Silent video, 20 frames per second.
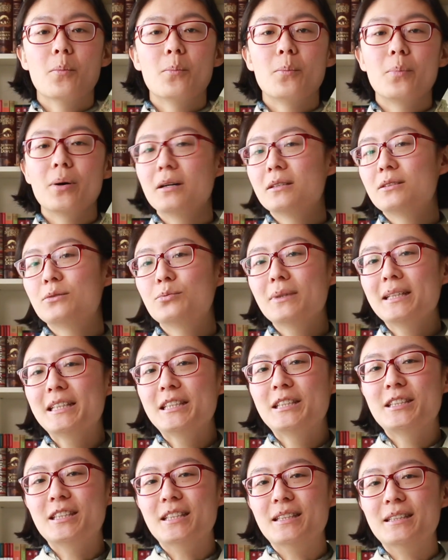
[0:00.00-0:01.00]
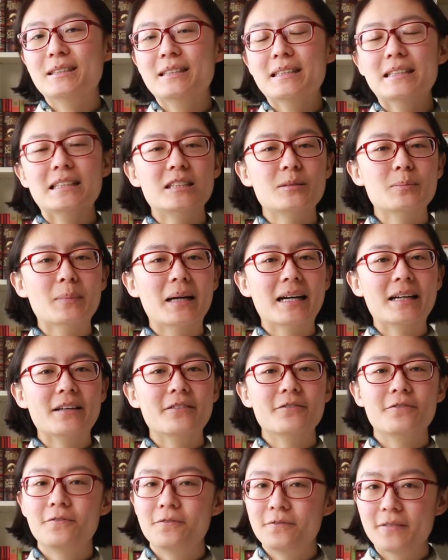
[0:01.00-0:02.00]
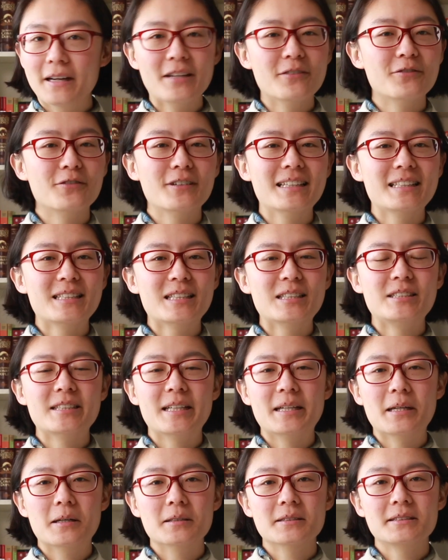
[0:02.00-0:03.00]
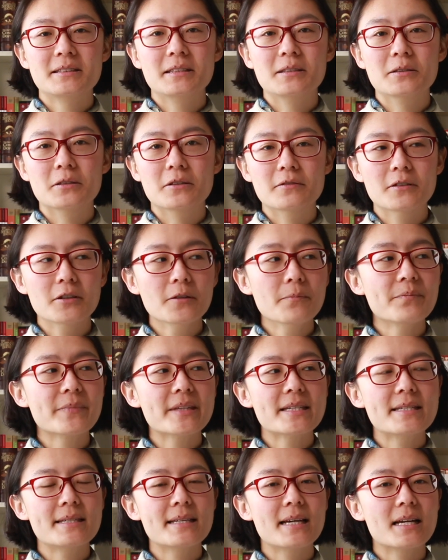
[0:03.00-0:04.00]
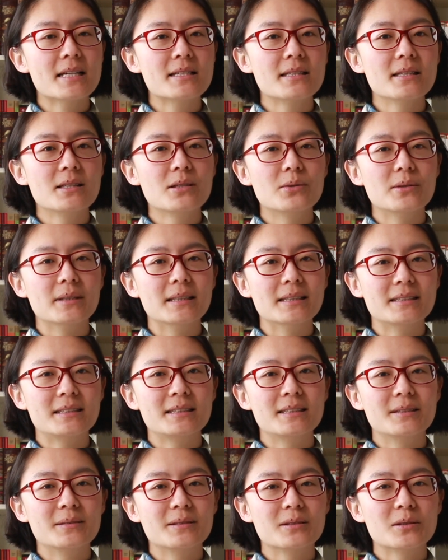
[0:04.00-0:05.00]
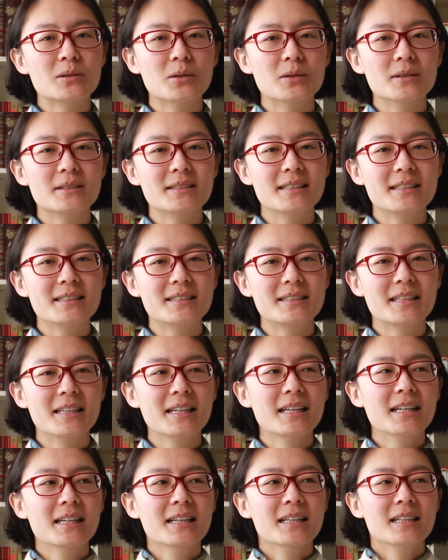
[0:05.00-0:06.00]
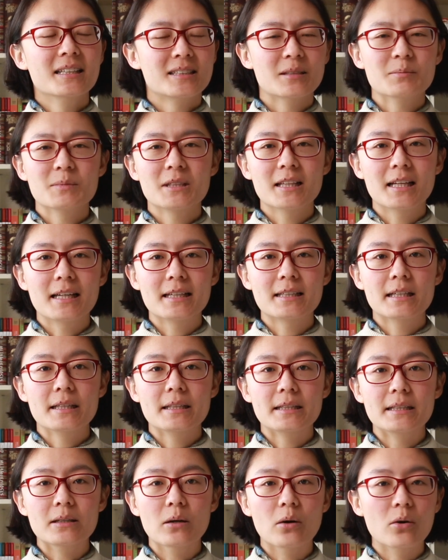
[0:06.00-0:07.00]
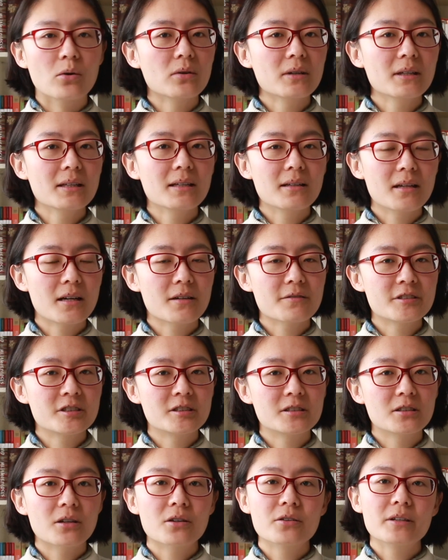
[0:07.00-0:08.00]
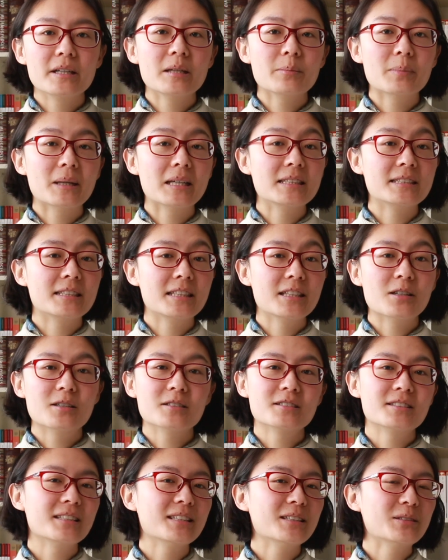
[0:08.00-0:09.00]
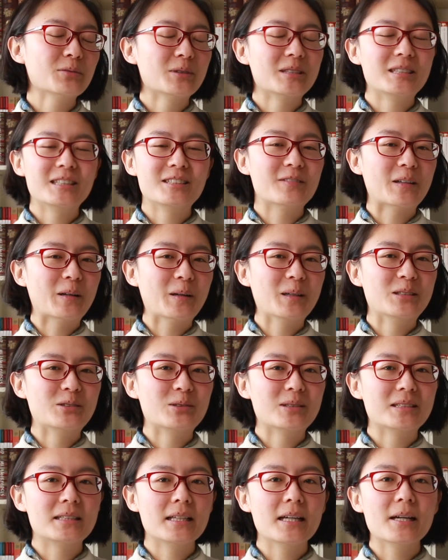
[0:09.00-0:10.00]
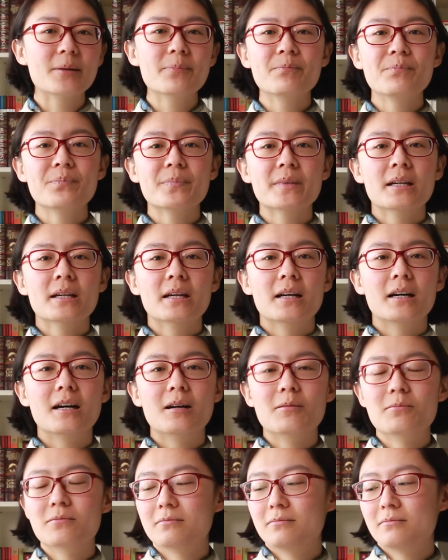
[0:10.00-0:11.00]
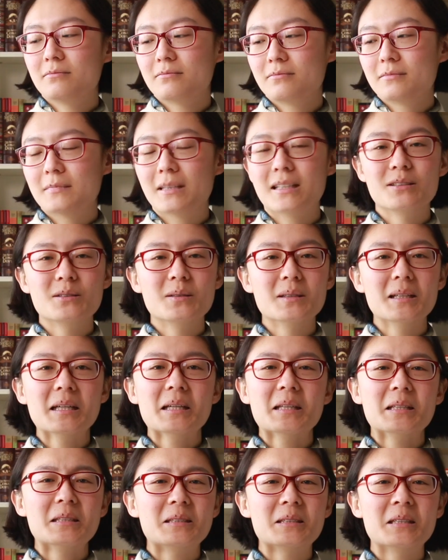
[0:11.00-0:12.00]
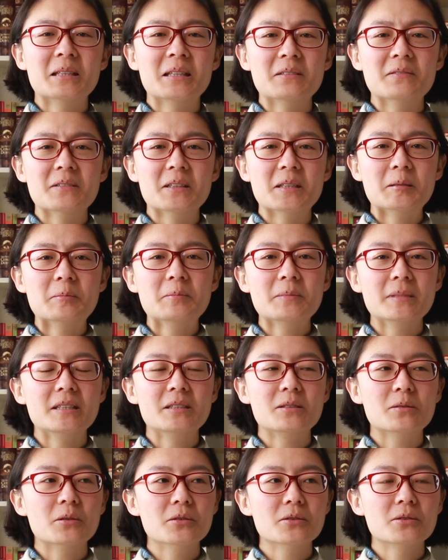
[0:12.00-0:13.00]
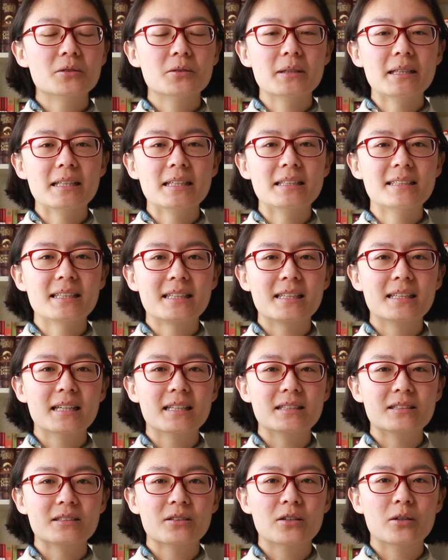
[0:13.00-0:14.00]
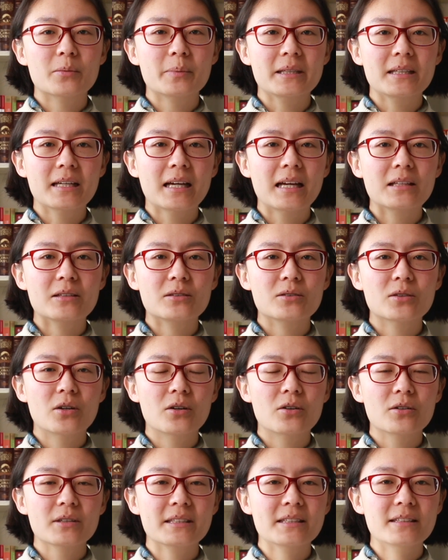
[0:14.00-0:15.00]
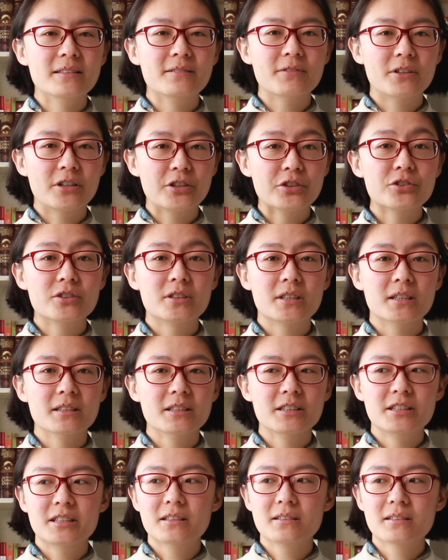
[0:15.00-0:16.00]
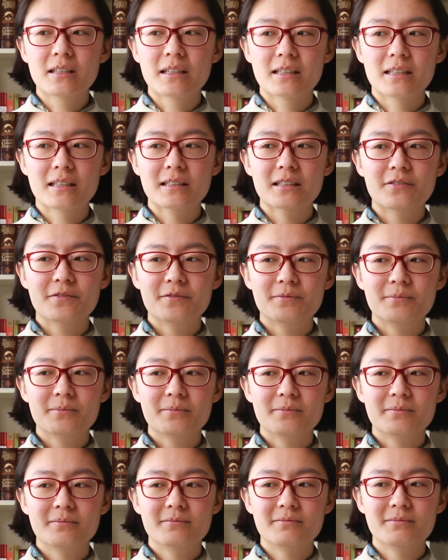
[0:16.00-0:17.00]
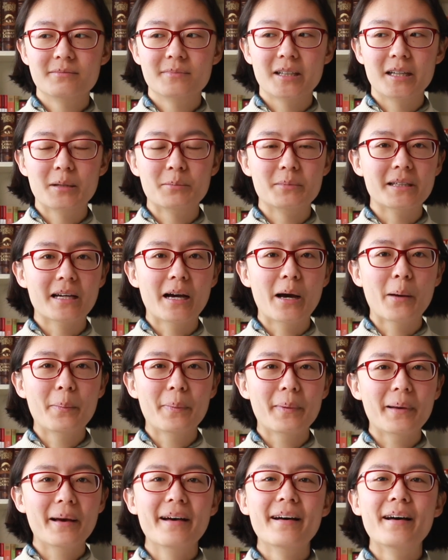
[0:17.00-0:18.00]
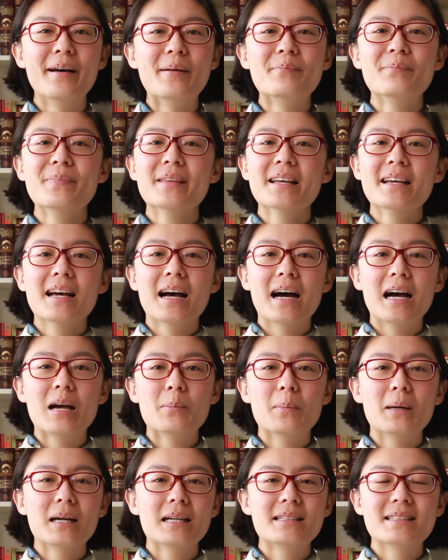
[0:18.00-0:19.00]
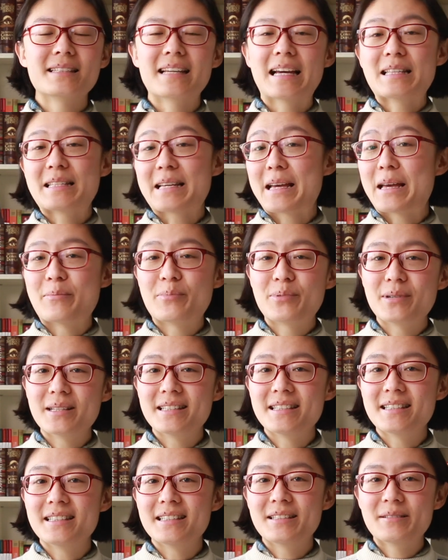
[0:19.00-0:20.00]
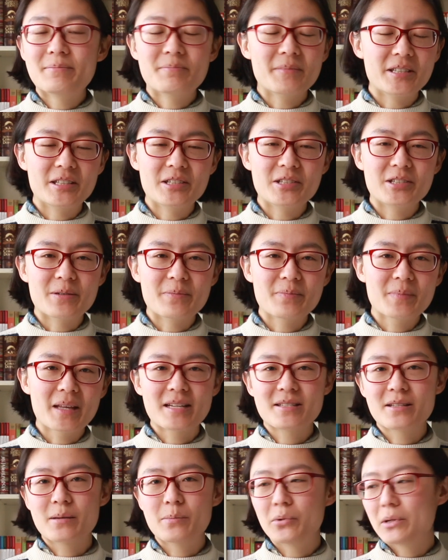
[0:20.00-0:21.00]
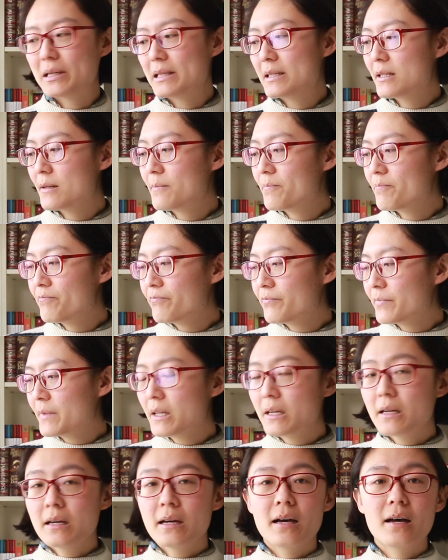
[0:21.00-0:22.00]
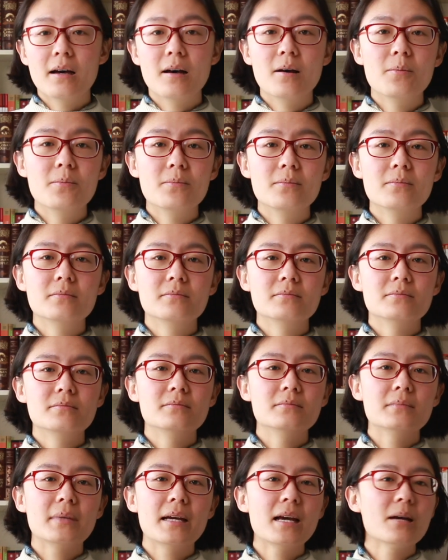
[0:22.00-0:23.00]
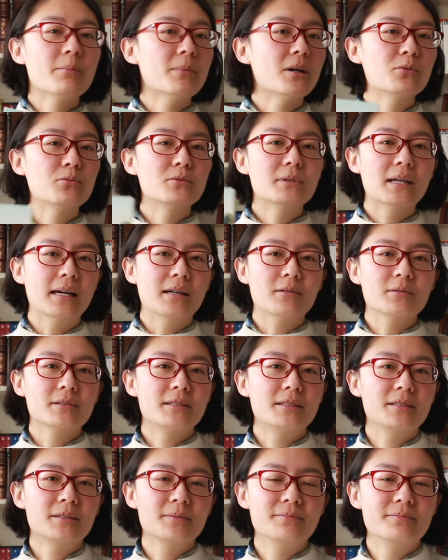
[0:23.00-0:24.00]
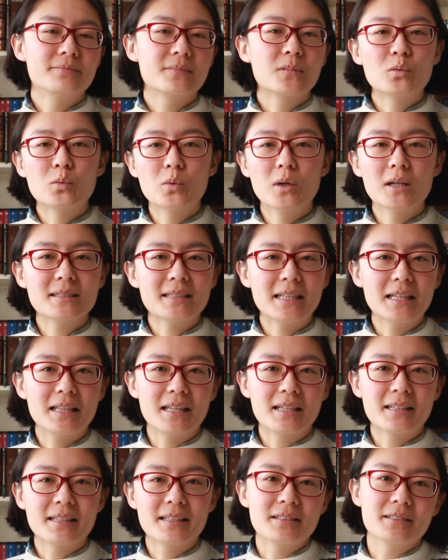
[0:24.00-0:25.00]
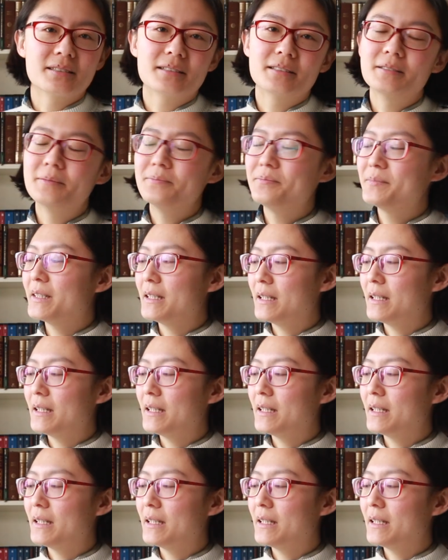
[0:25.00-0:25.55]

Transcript: Persuasion is my favorite Jane Austen novel. C.S. Lewis calls it something like the only love story by Jane Austen, which is very interesting. I don't like this cover. It's also a second-hand copy and not in very good condition. I kind of taped it up. I might get a pretty edition at some point. Emma Woodhouse, what a lucky girl.